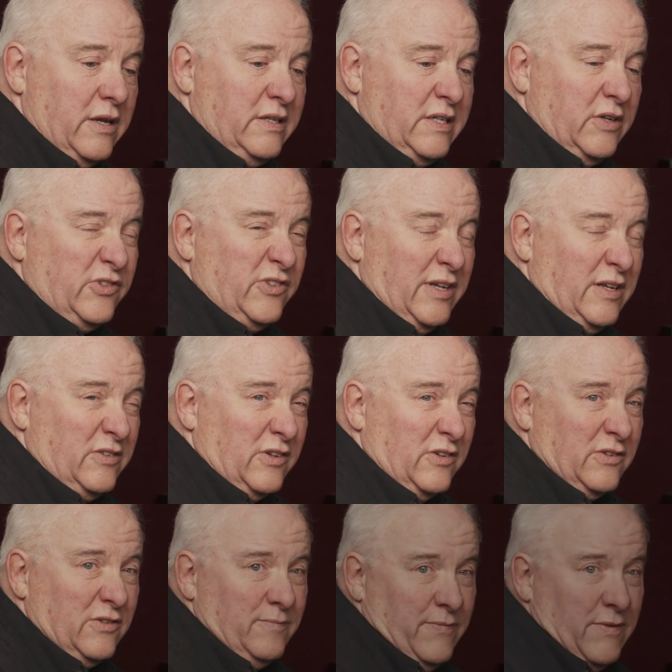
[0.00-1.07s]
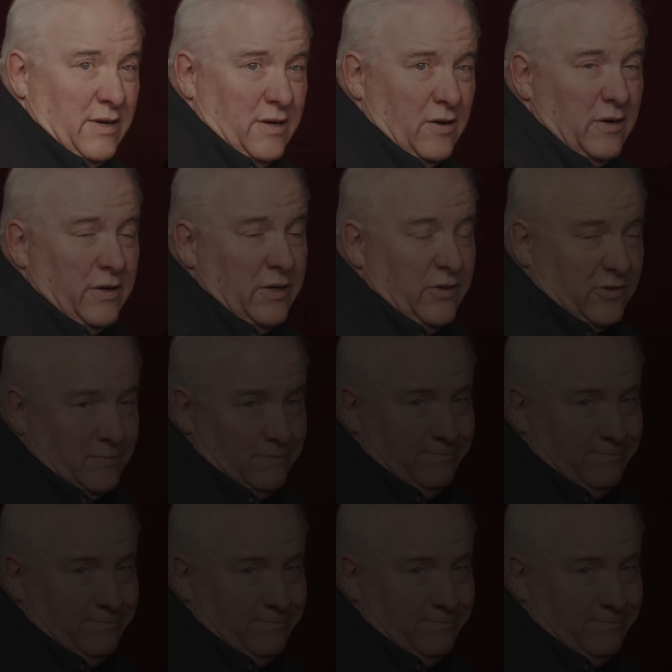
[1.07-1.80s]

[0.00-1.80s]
dissonances. Here it is.